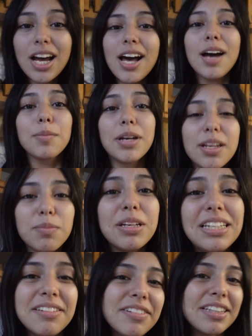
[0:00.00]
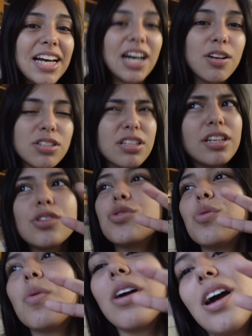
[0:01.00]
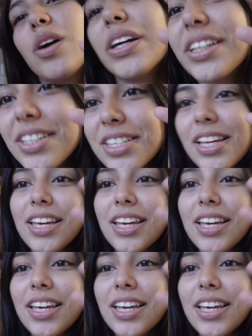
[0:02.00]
I'm gonna be leaving the house in like 2 more hours.